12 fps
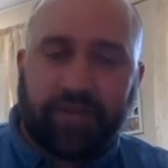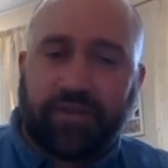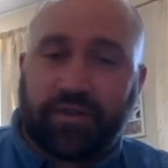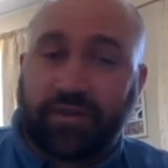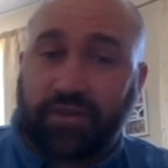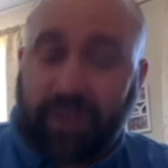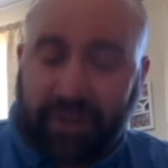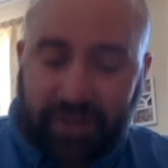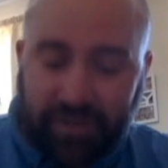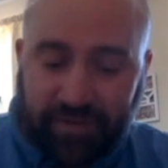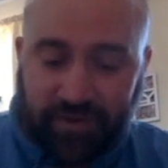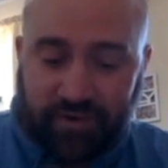The
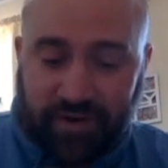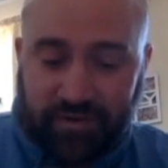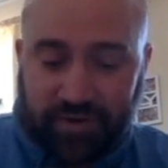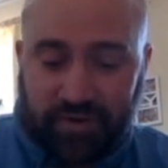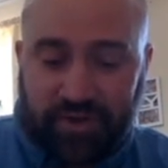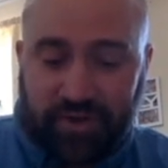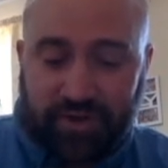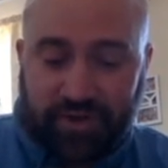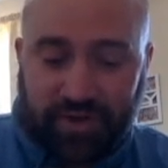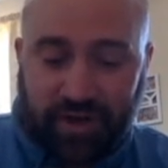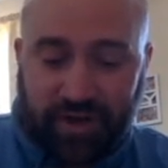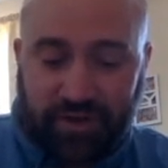scientific revolution
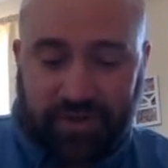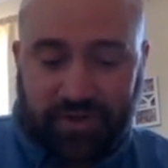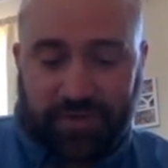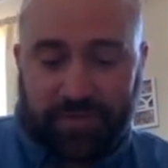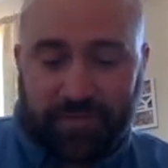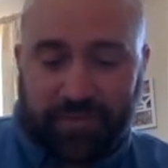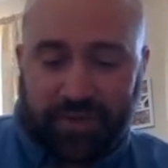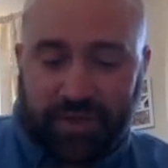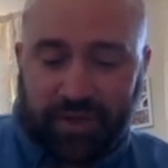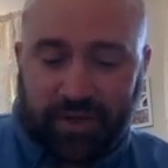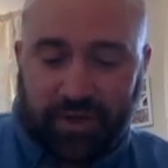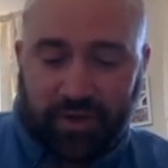starts
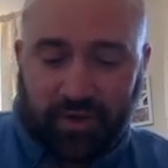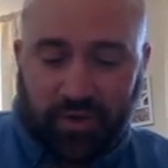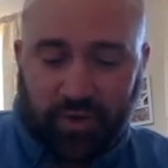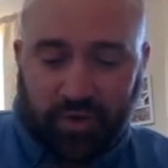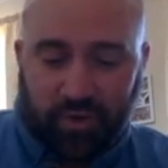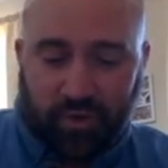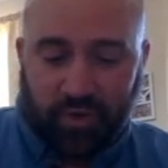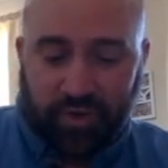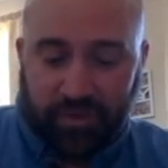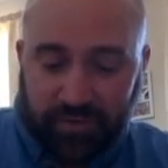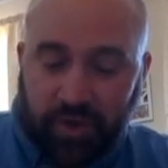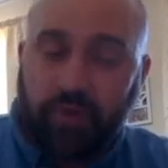with a
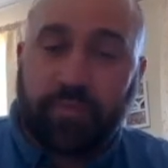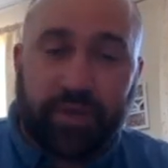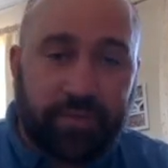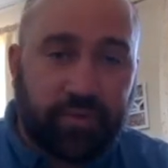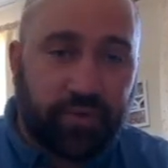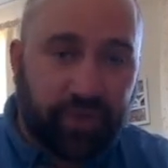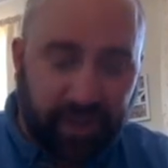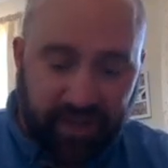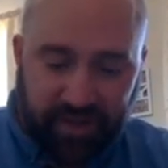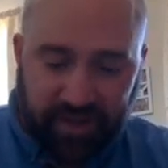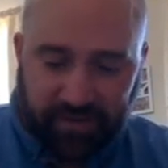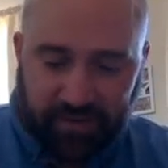few people
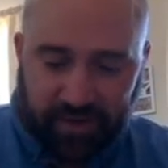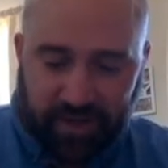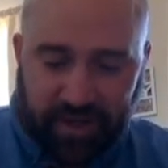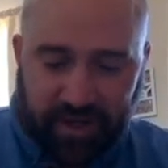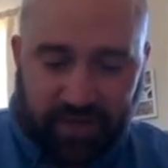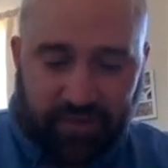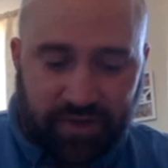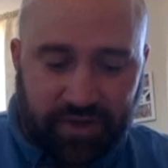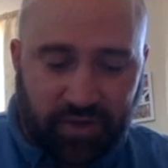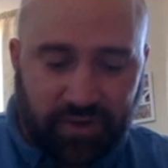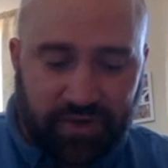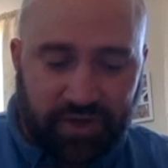thinking differently and
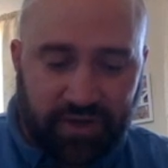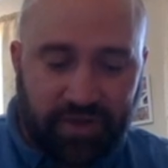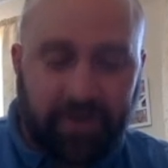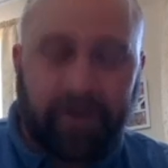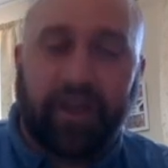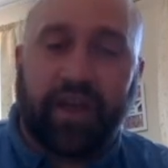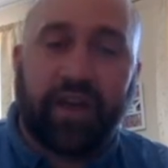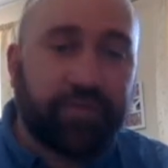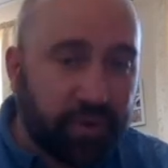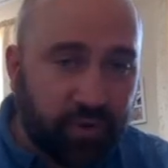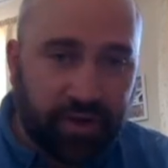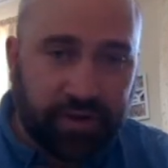results in
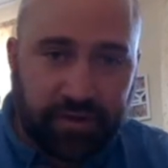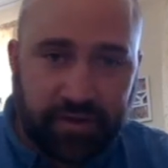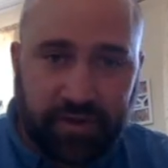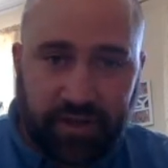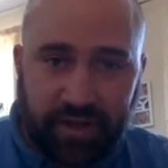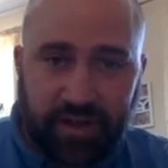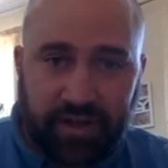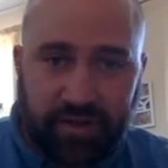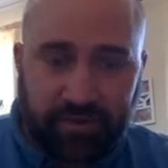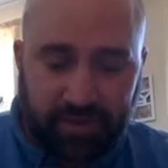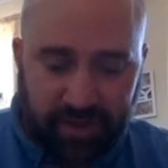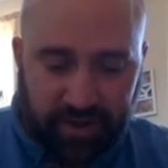everyone thinking
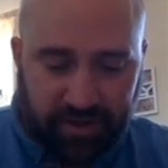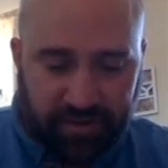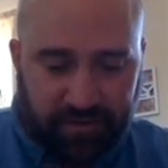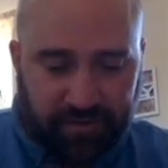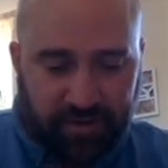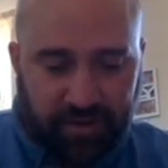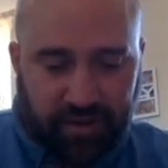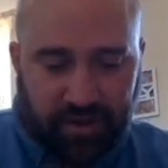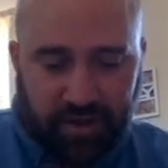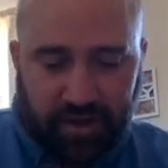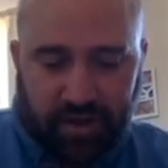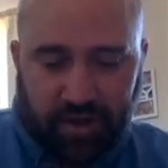differently.
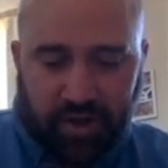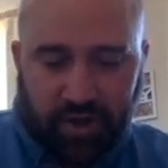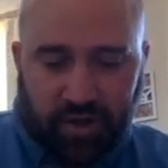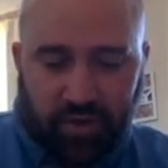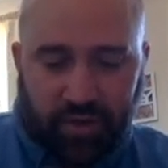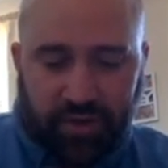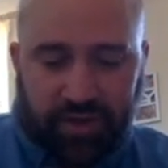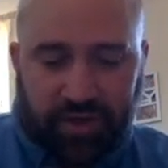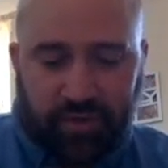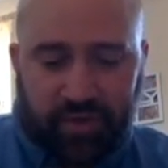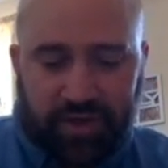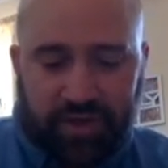One
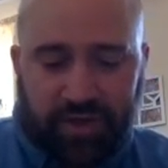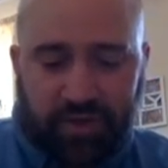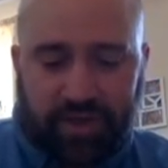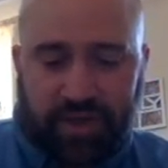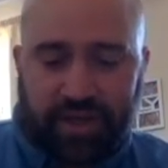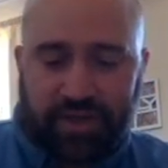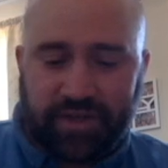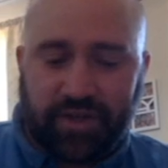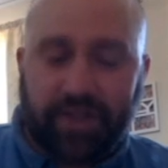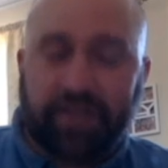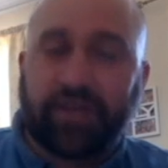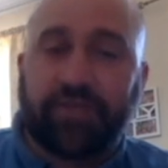thing we should not take
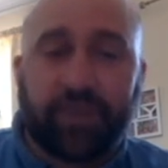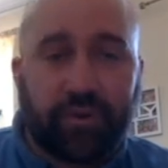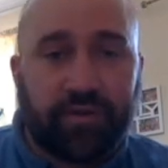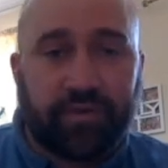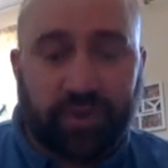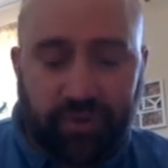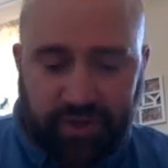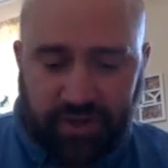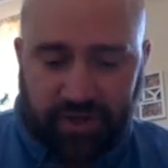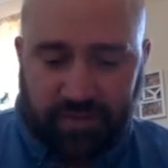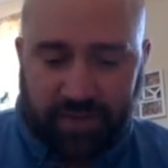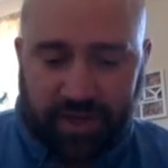scientific
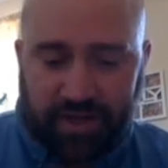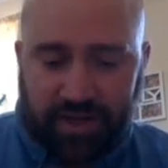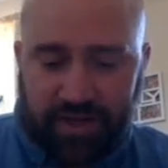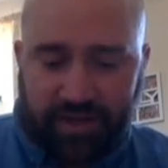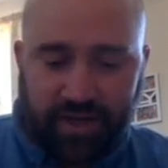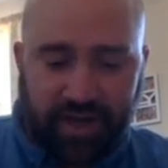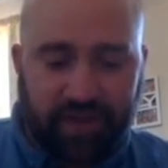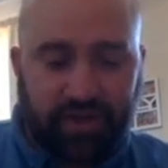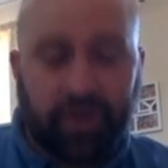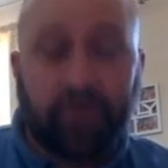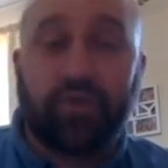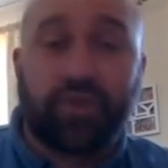revolution to mean is that a
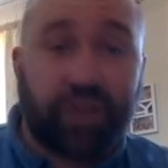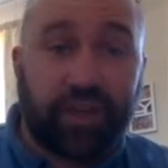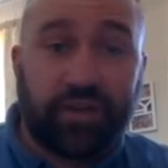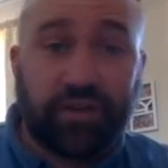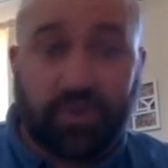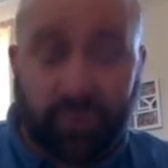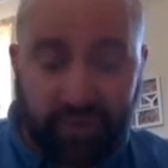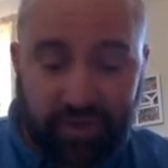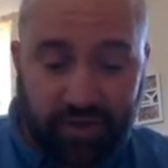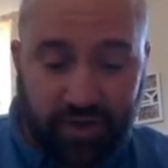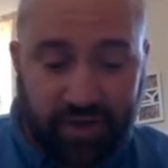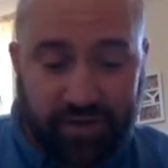new thing called
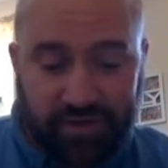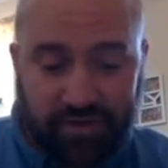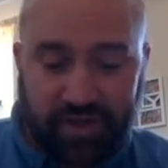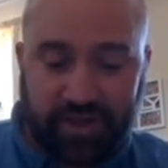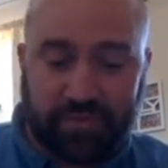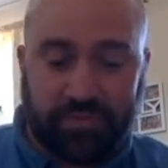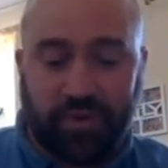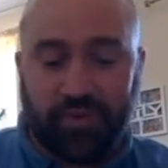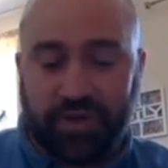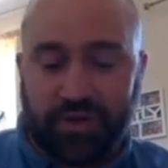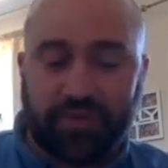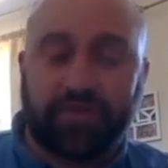science
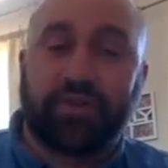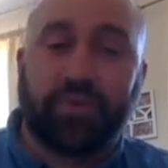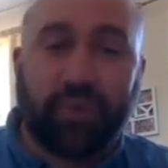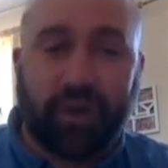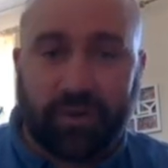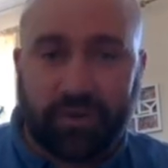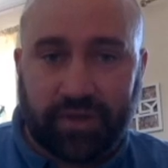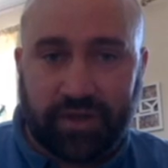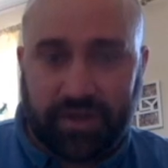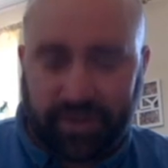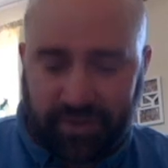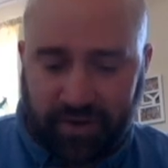exploded onto the world
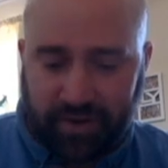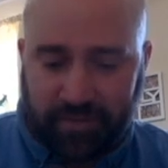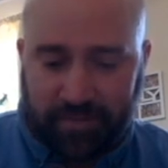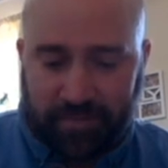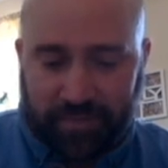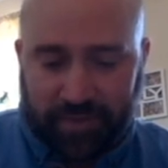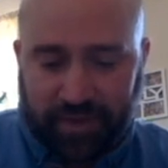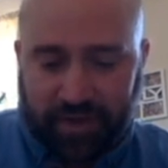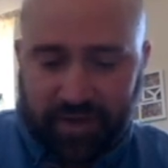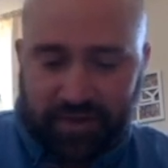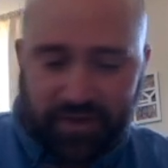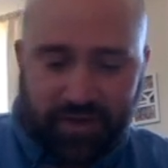at this time.
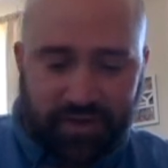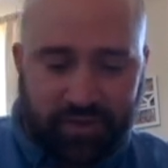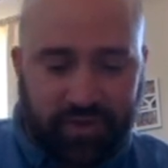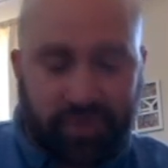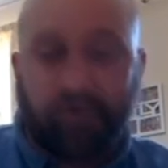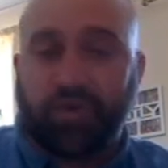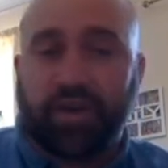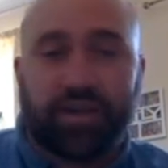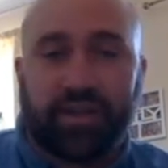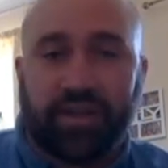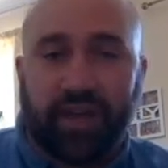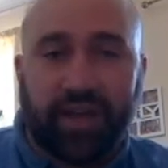Science was
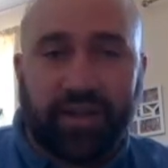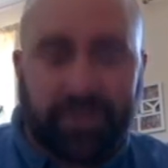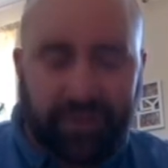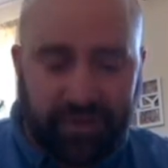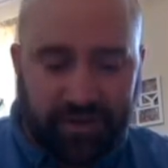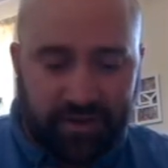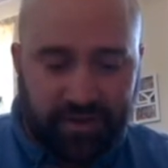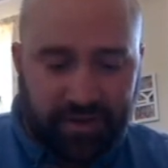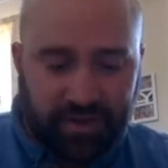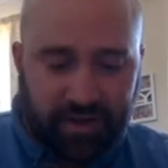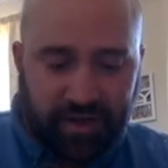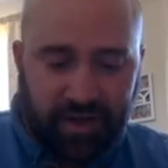already ancient,
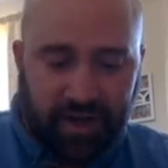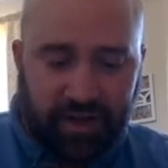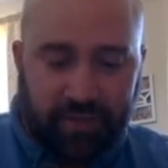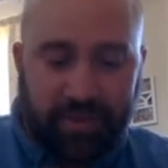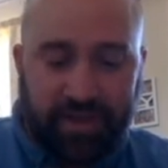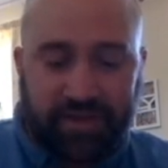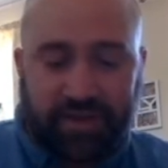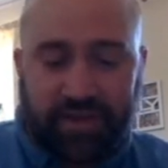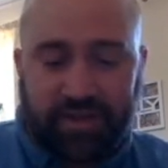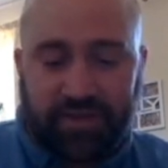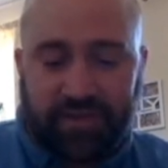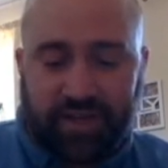and the big
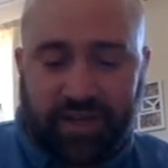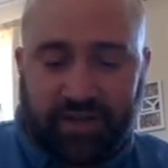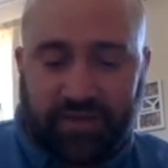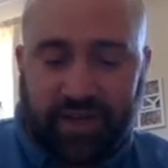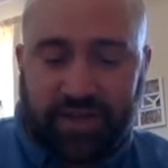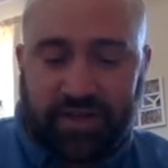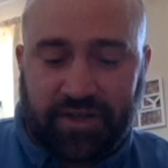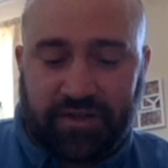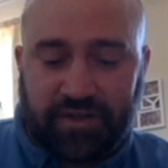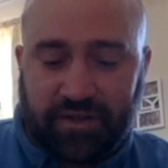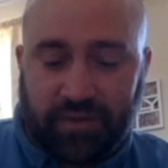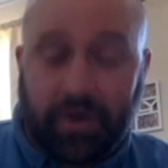scientific
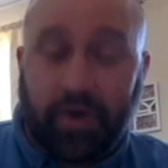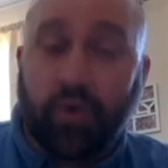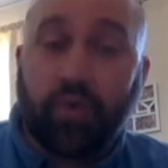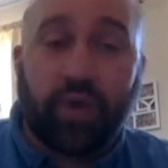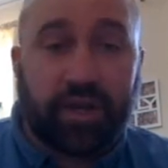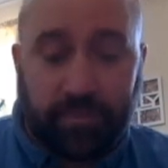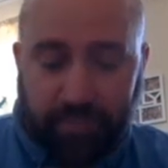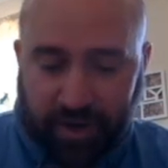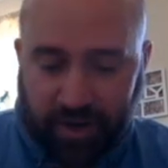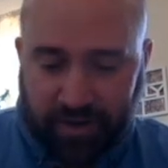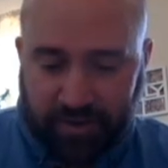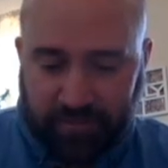innovations that were already
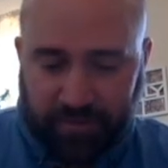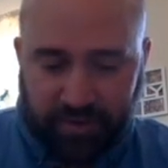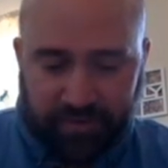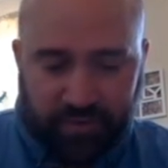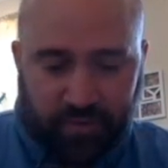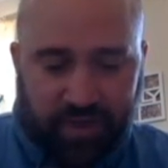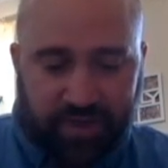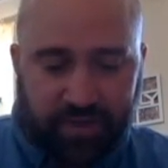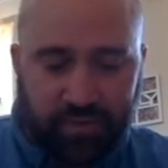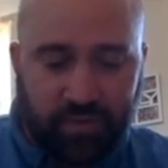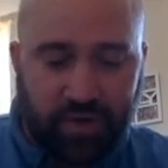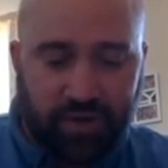part of the
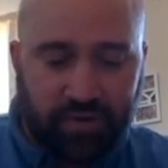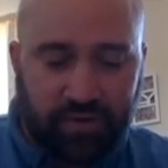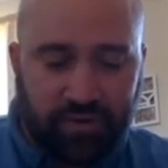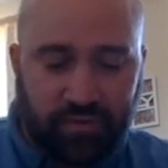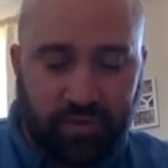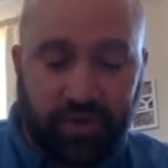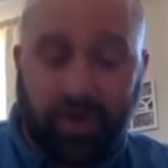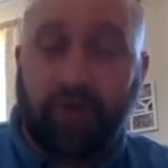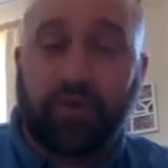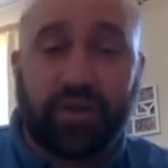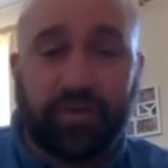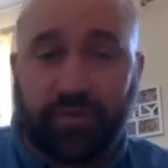Western world were not
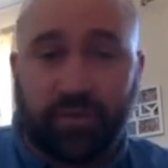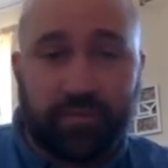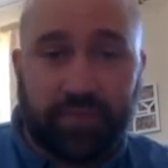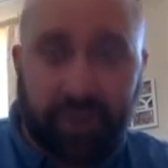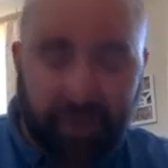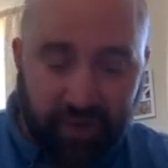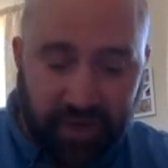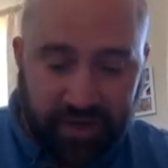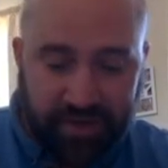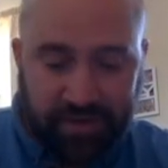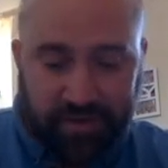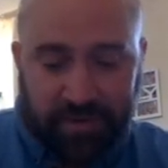only from the
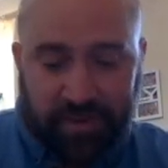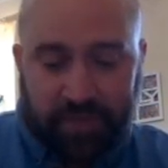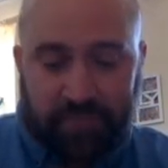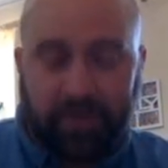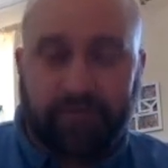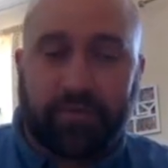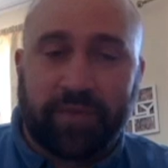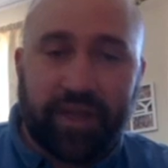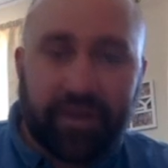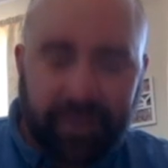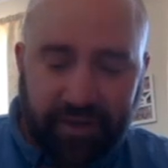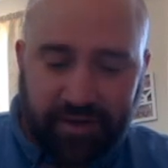Greeks, but from
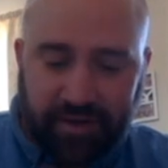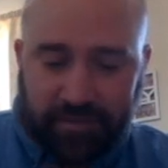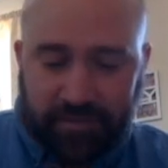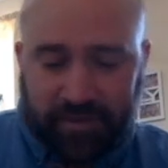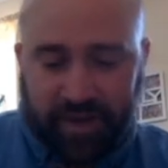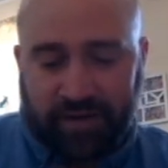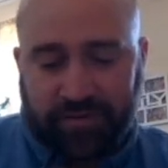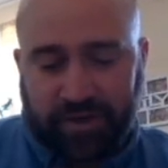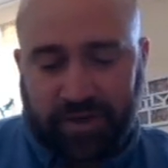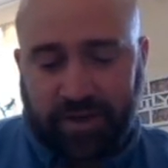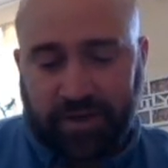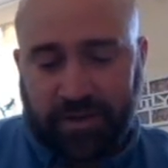India,
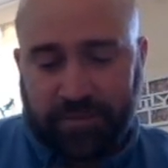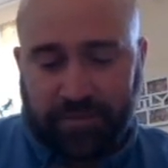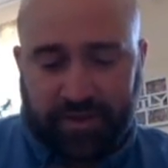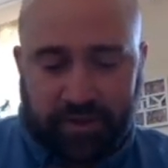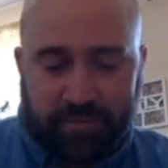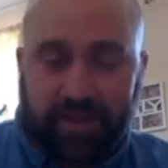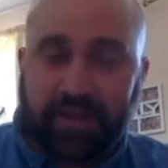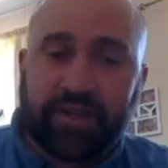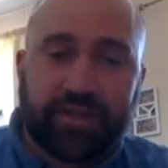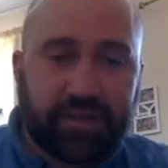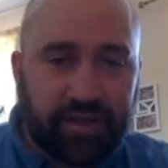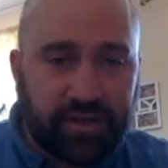Africa, the Middle
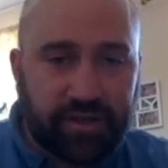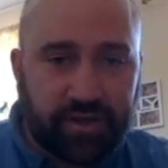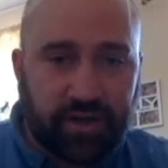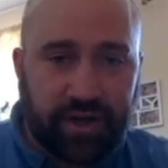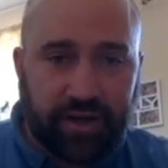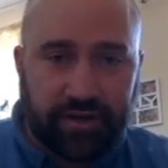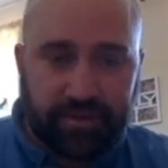East, and China.